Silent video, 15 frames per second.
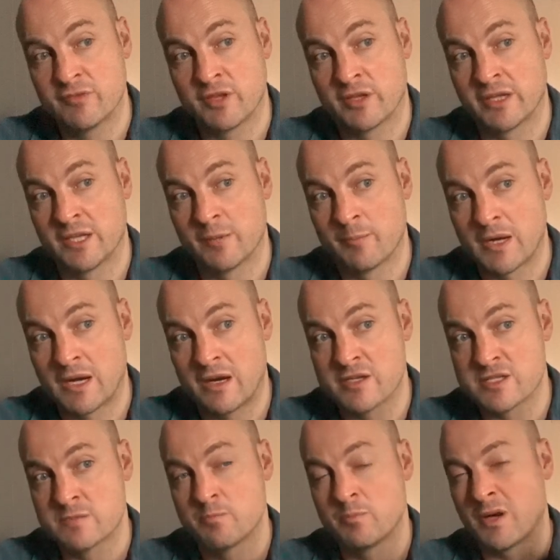done in the
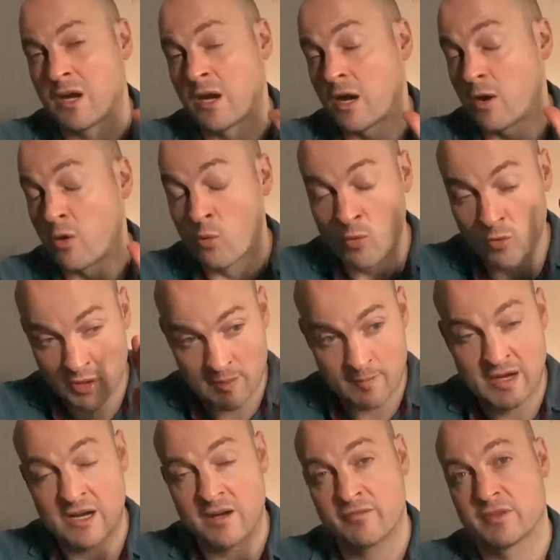past. But all I'm
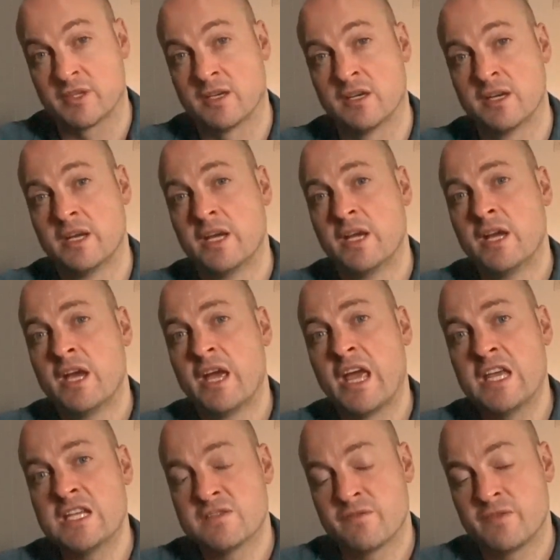after
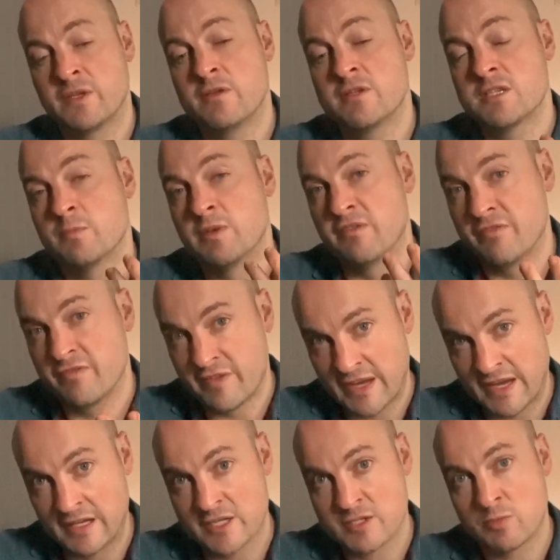is for you to be
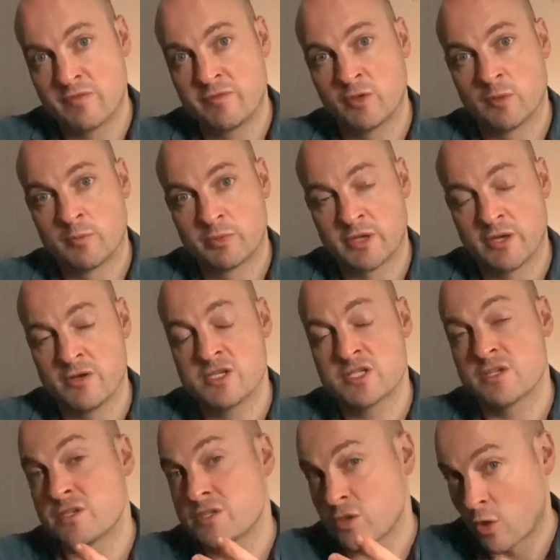fearless with your approach,
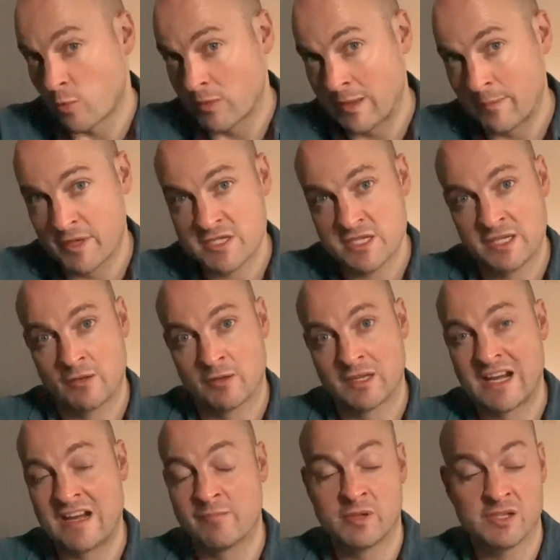to stop limiting your
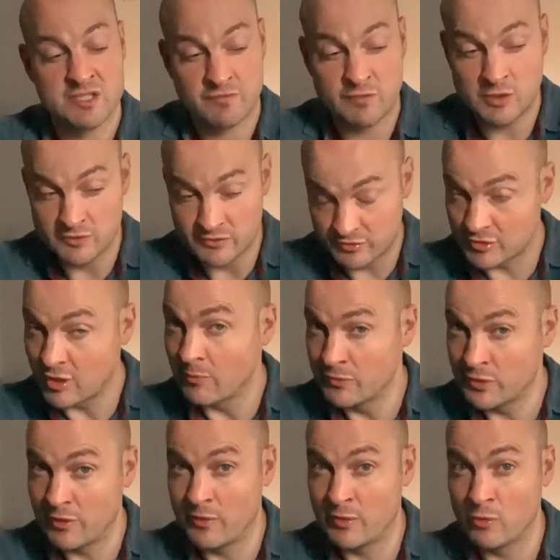life. Because if you can stop
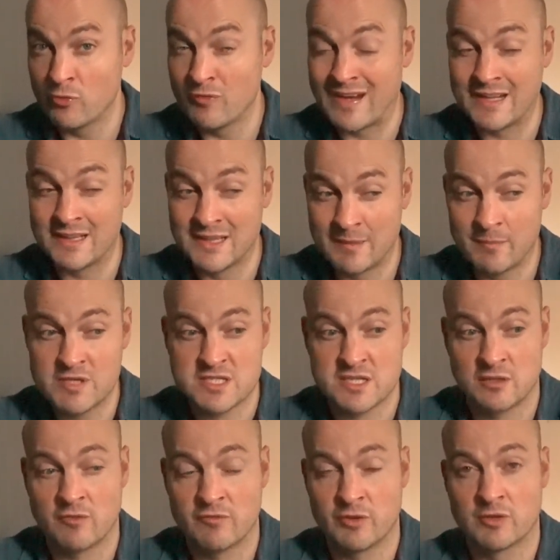doing all that
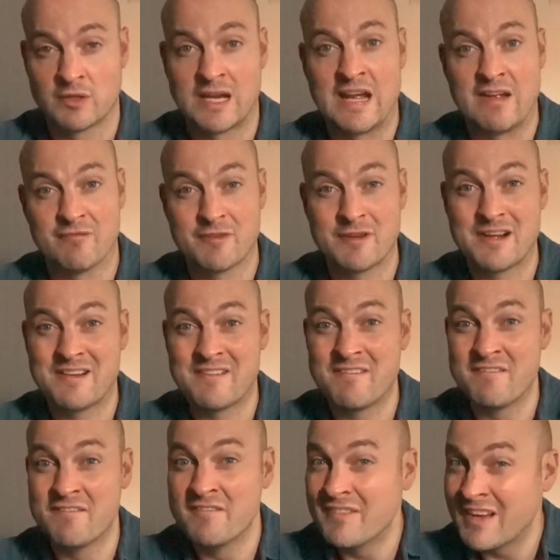limiting of your life,
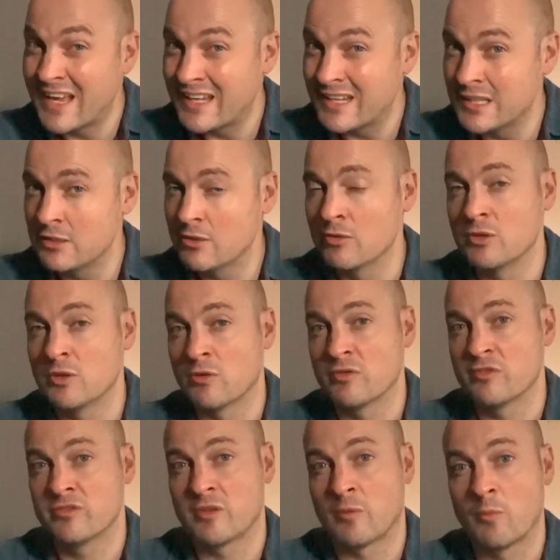then you're not
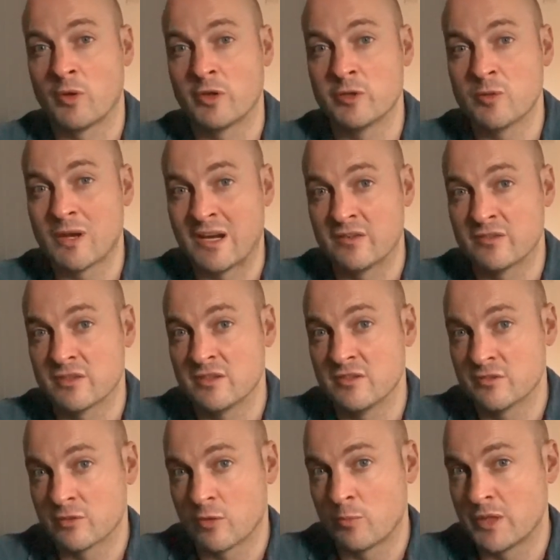someone who has
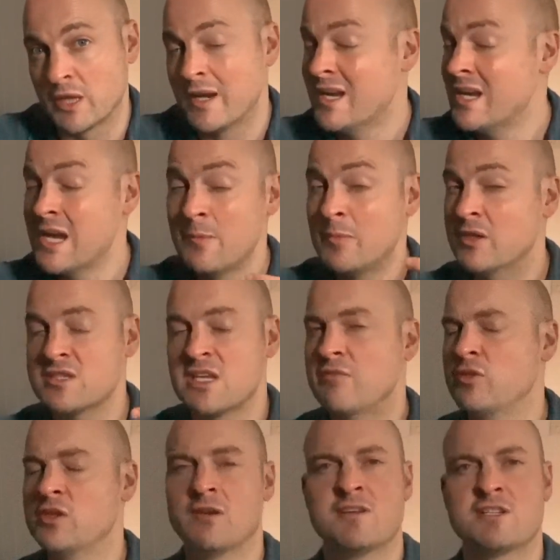insomnia. Because
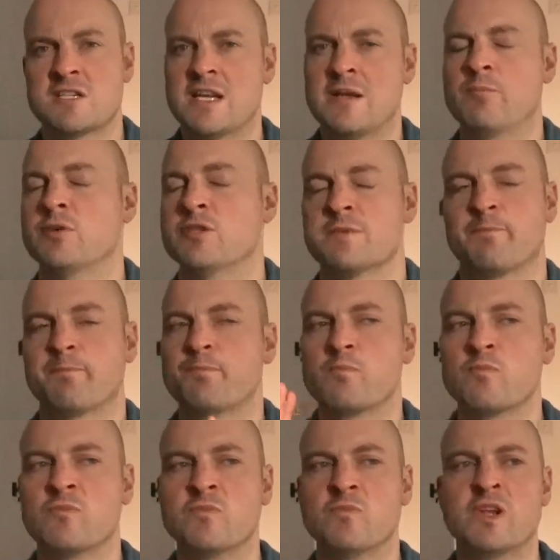even good sleepers,
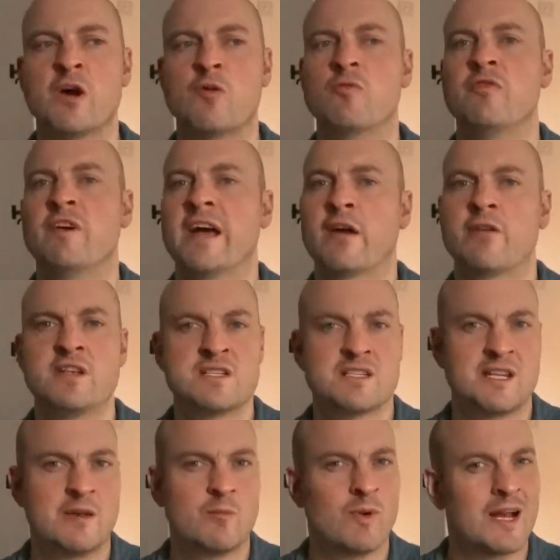no, they only
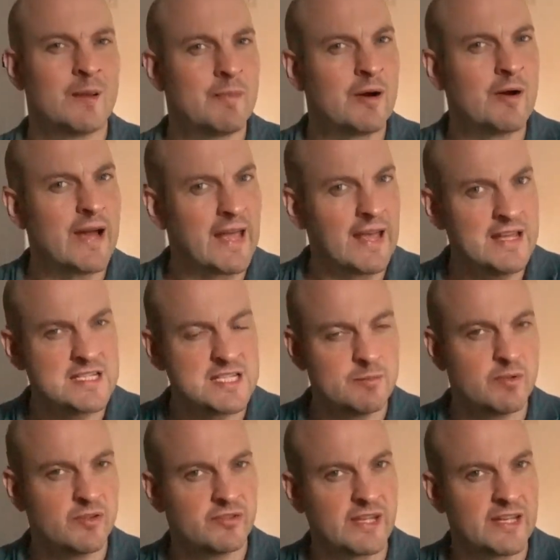sleep well about
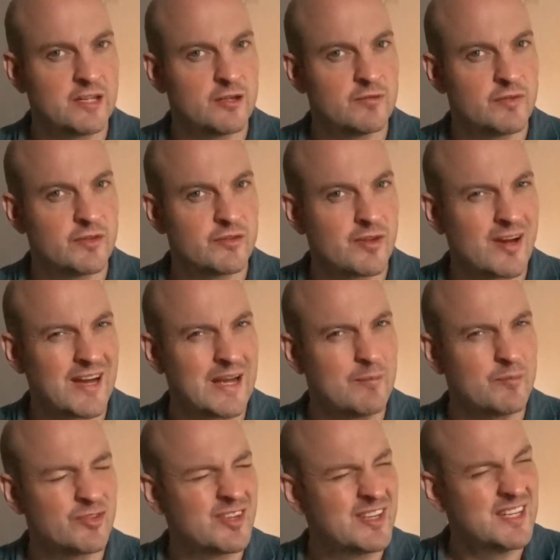80% of the
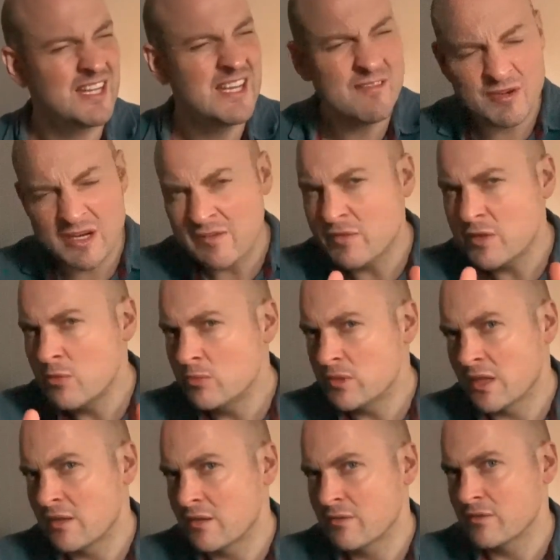time. So even if you
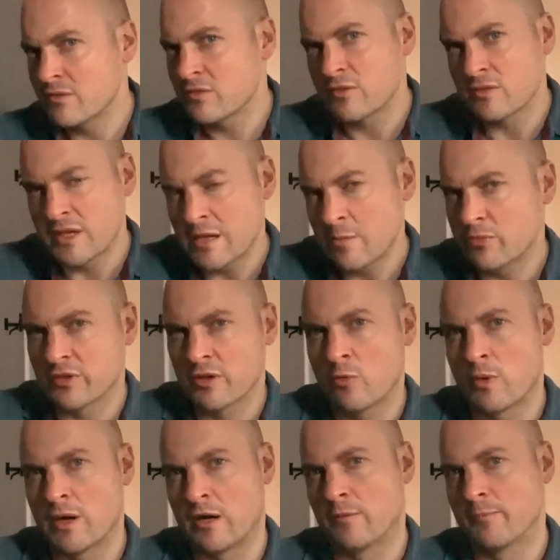didn't sleep so
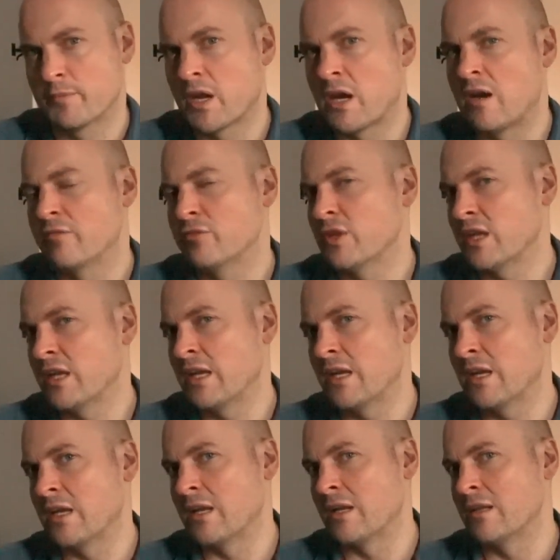well after
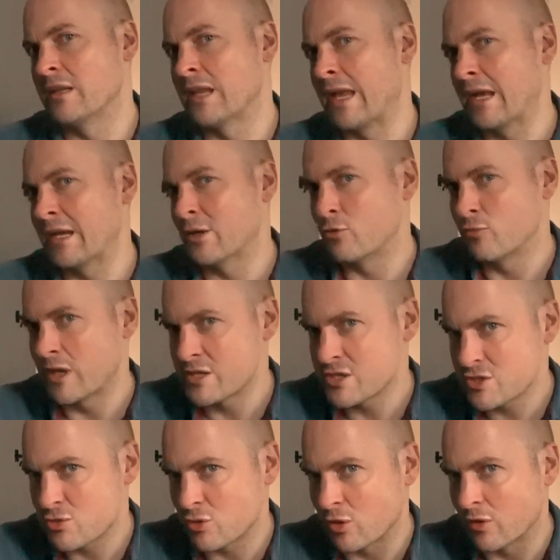eating late in a
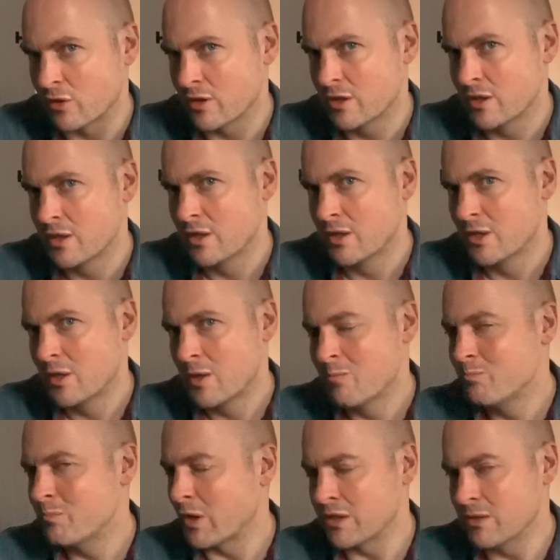restaurant,
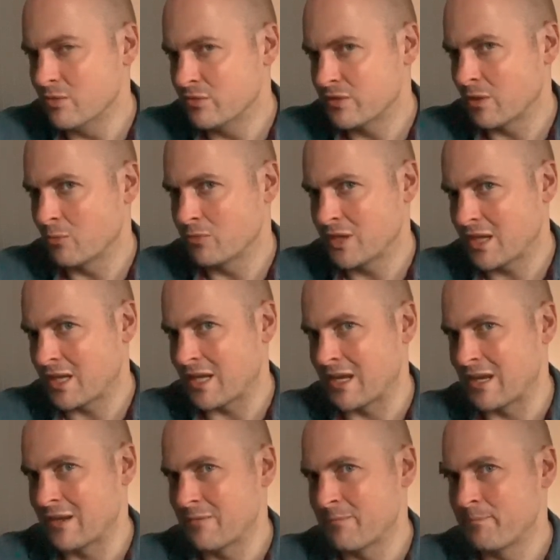but you still did it,